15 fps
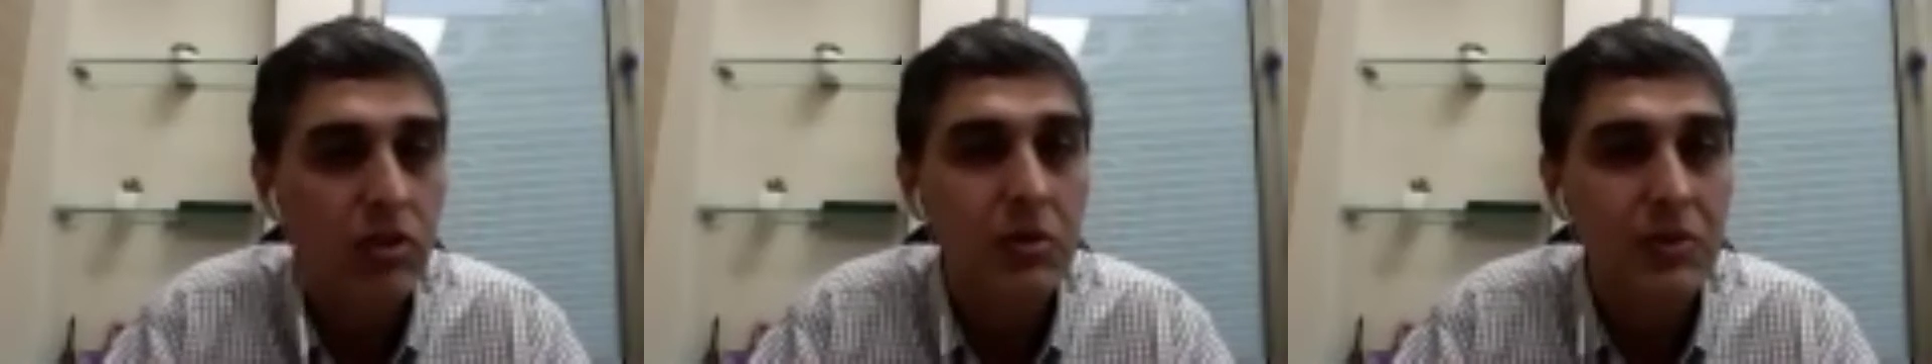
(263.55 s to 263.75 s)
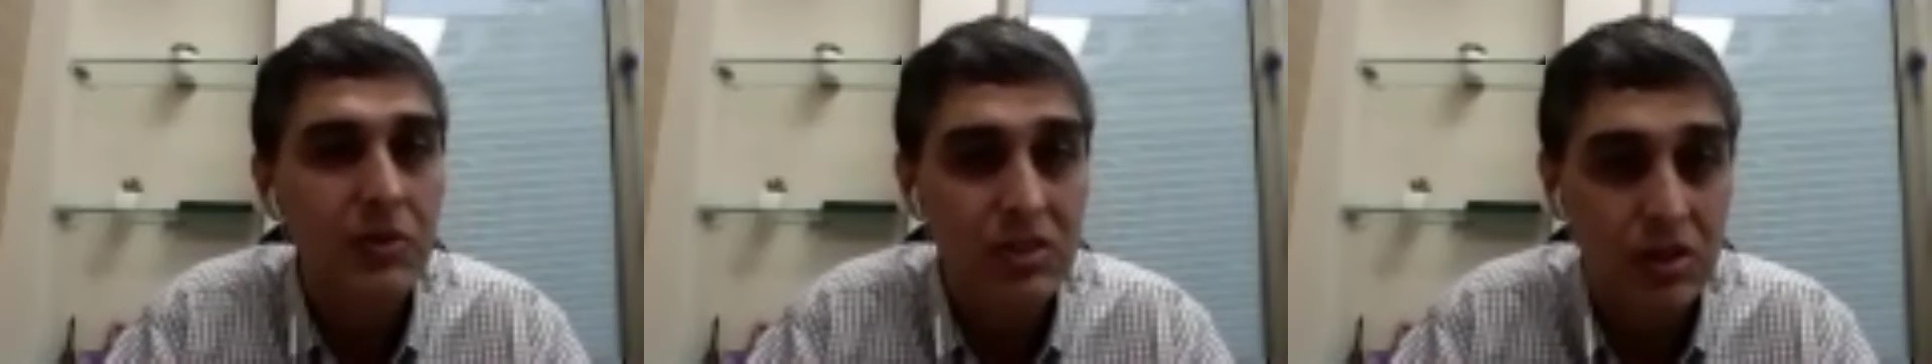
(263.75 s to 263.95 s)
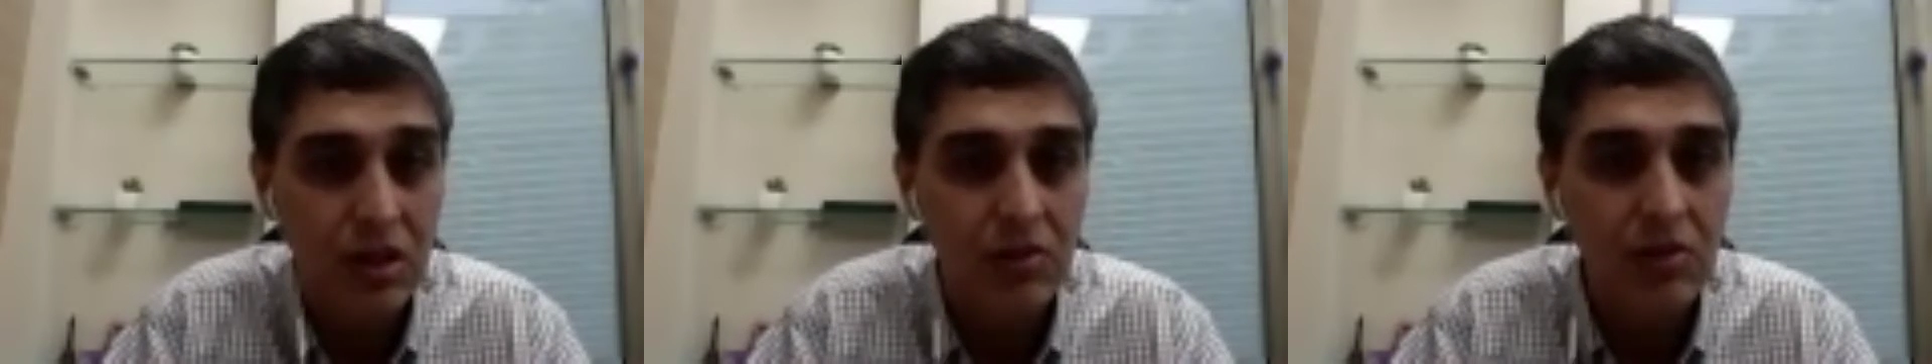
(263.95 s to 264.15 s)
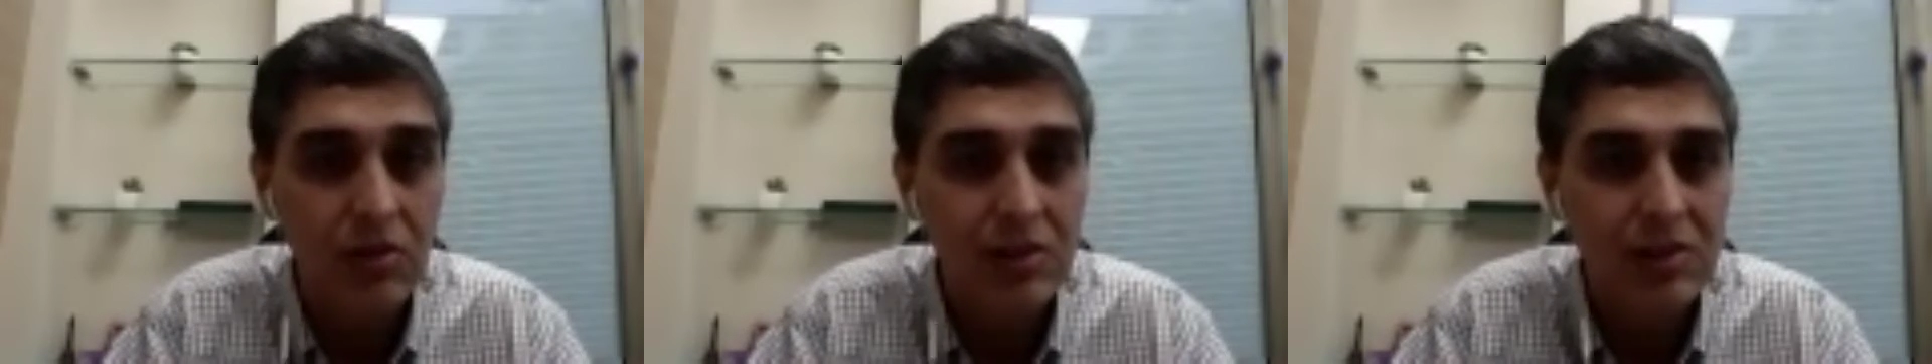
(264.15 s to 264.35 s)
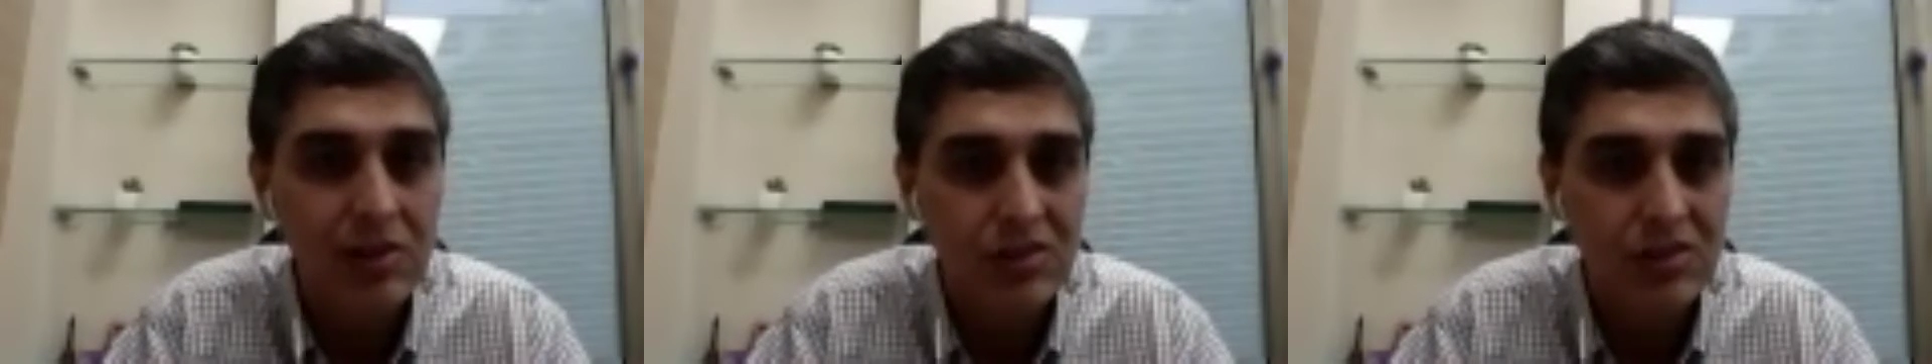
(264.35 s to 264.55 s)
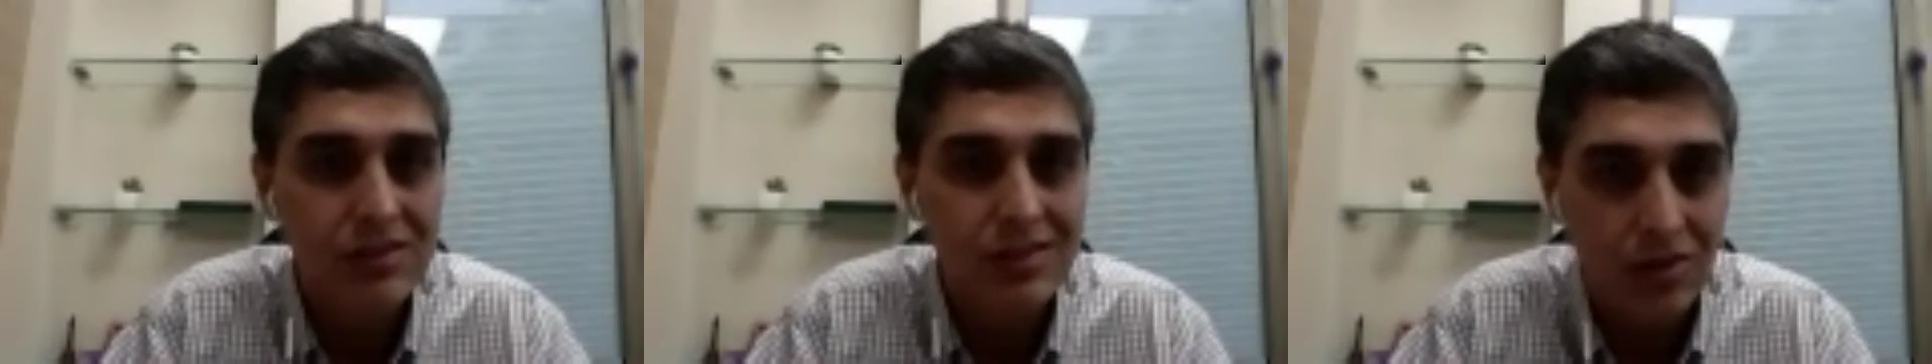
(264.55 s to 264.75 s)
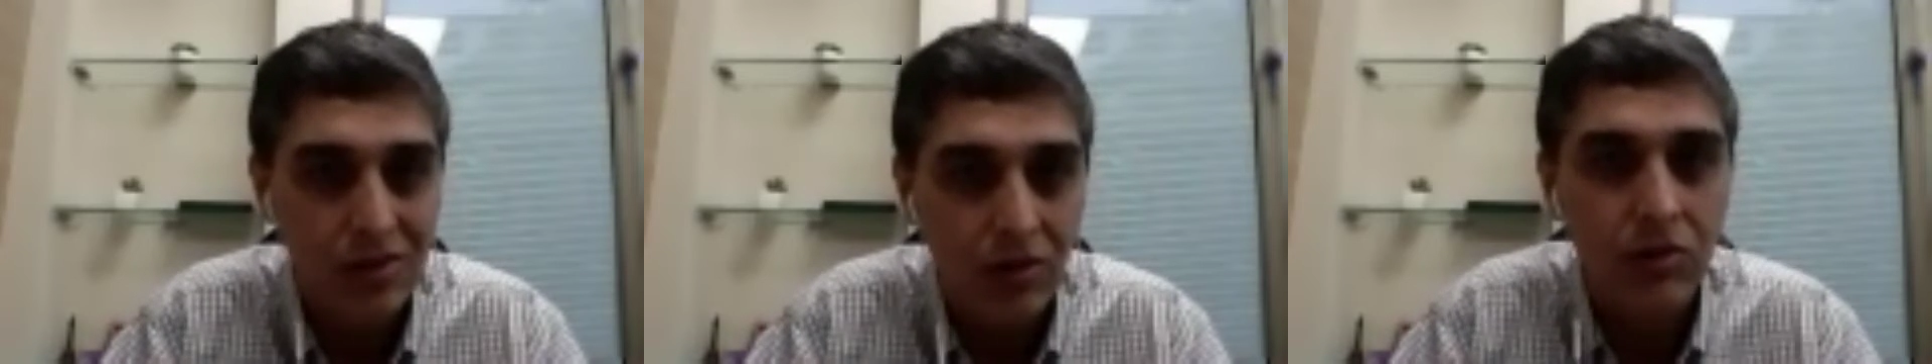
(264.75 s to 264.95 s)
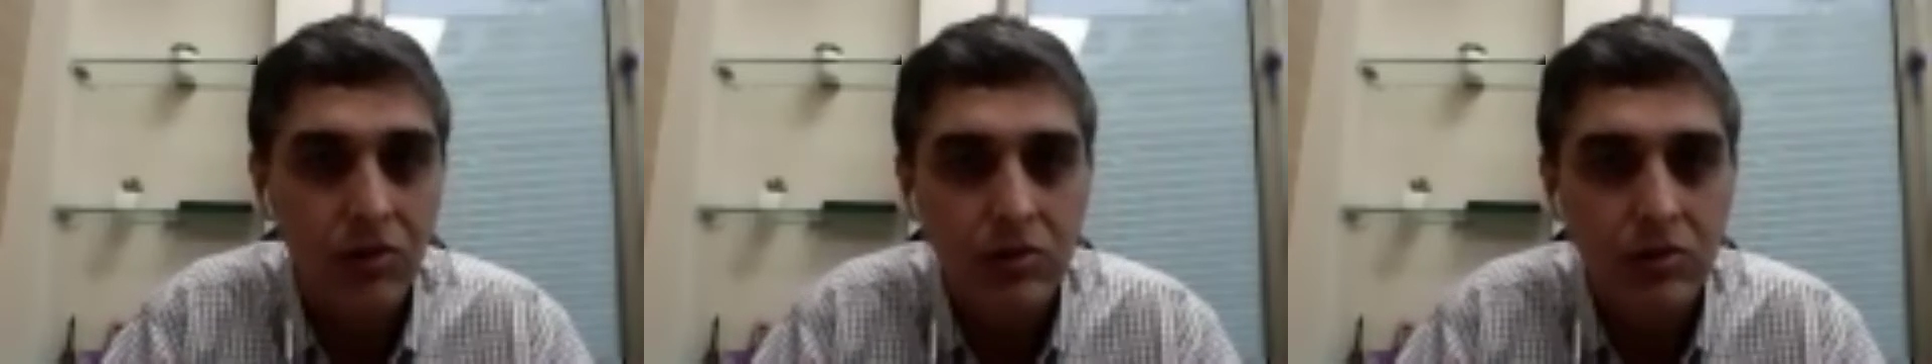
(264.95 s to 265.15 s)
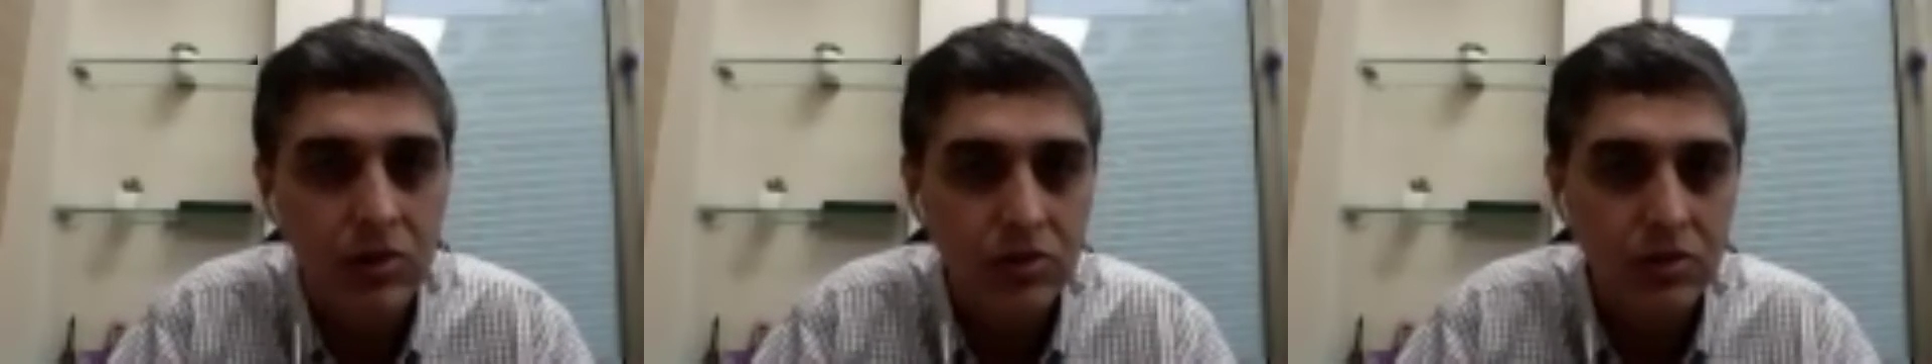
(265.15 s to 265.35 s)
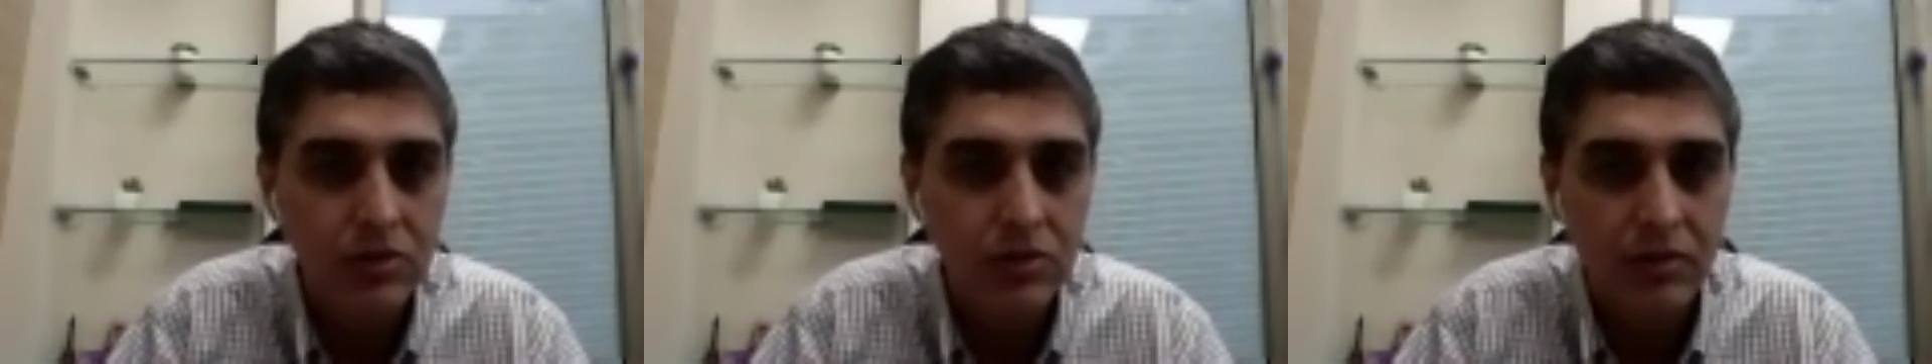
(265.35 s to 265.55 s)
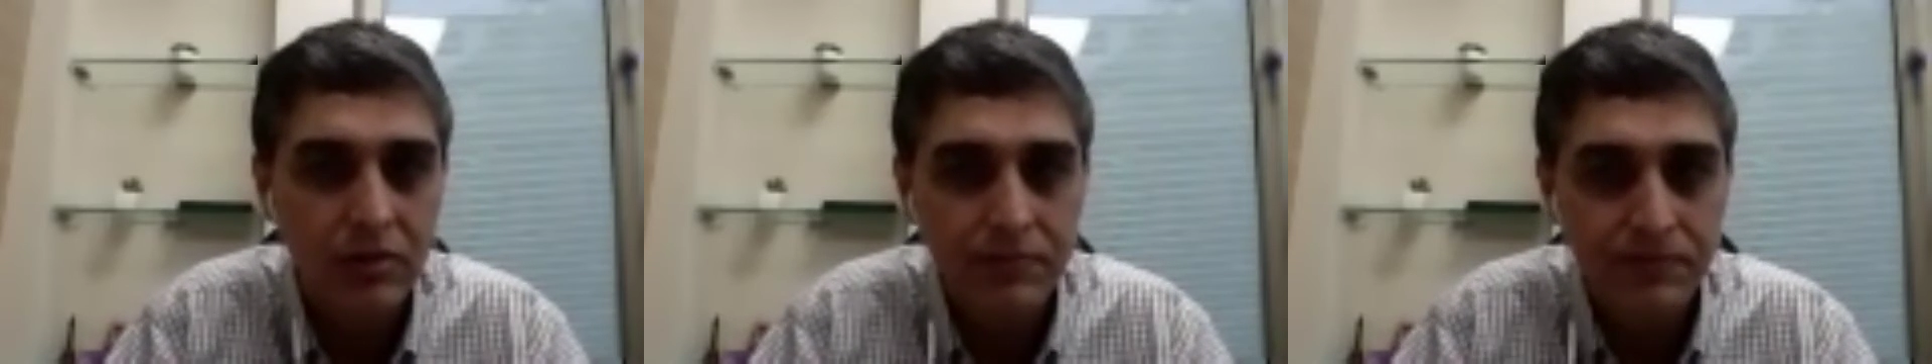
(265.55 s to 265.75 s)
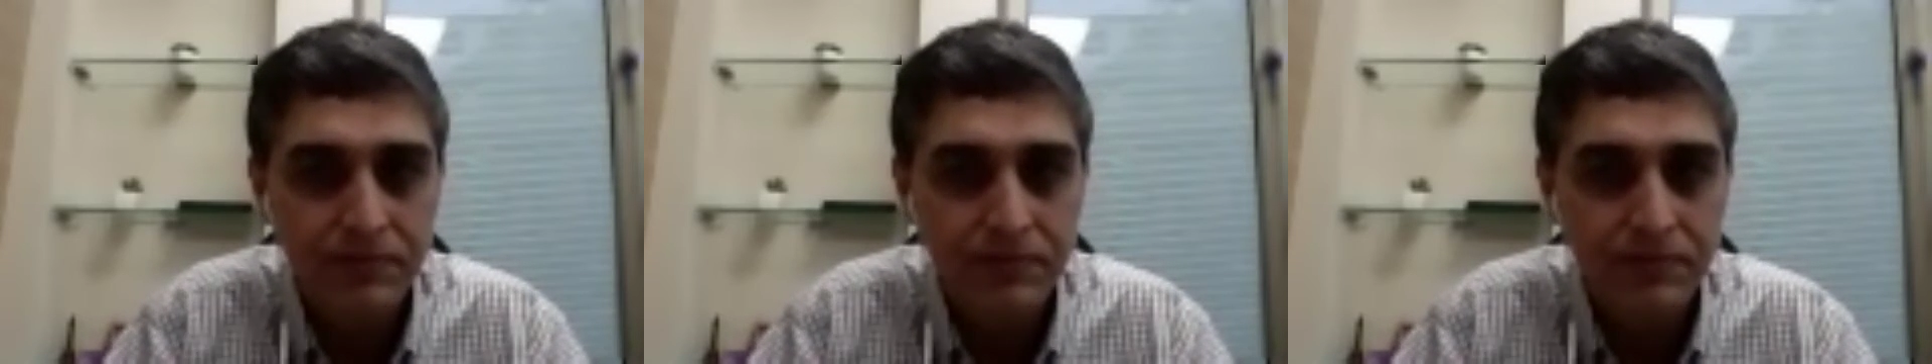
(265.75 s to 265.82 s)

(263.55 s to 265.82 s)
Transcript: between general surgeons and oncosurgeons?